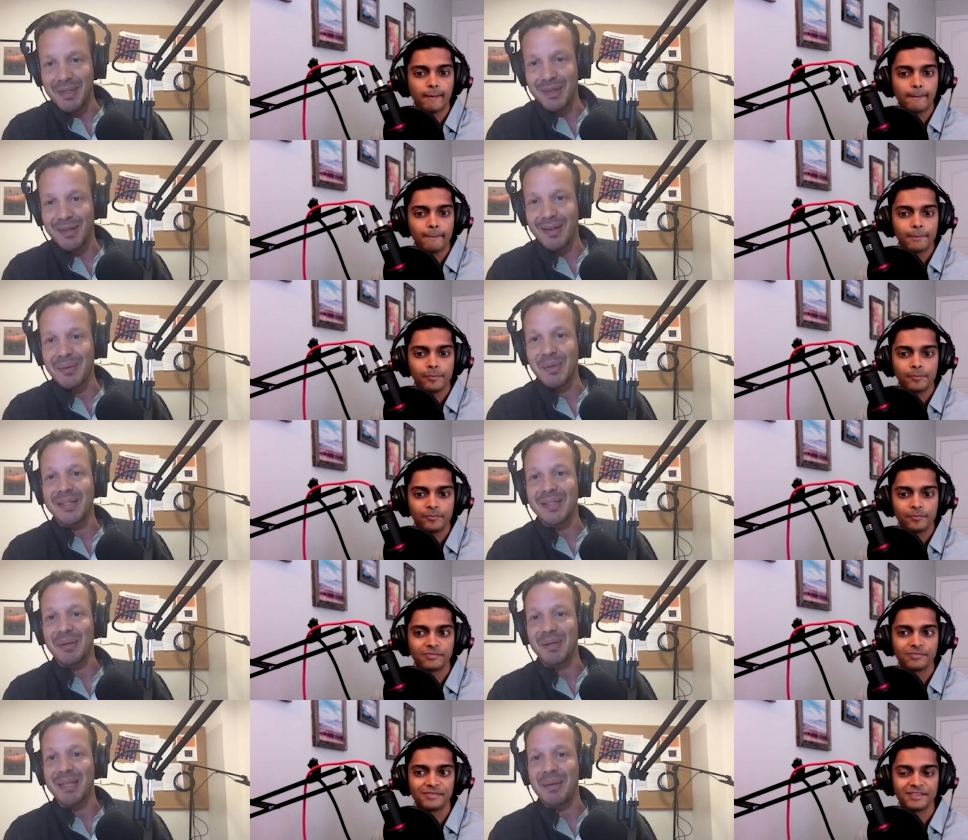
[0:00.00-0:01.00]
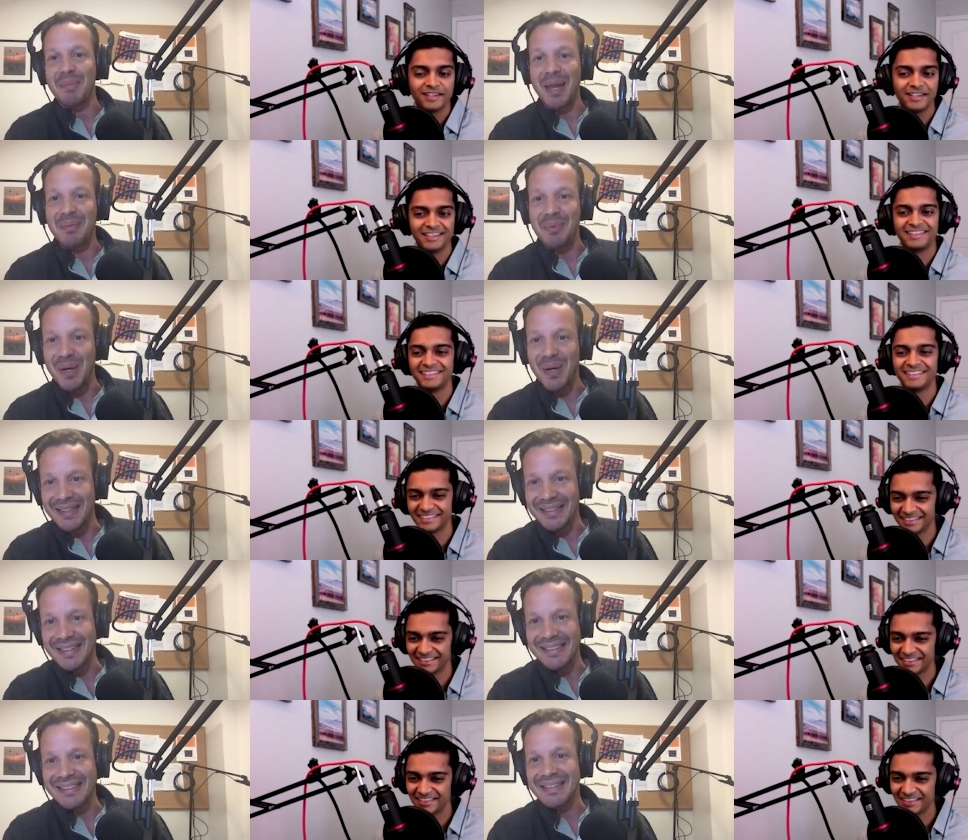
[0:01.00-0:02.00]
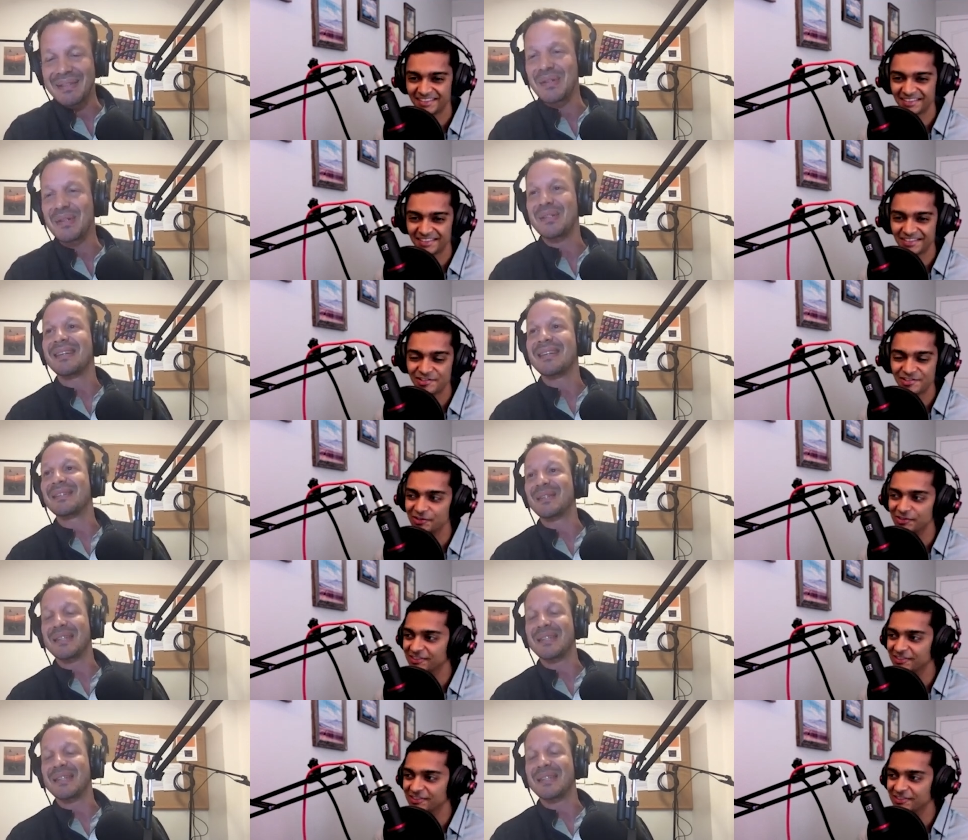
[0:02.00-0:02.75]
Speaker 1: You thought I wouldn't talk about the hematopoietic session? You and your tissue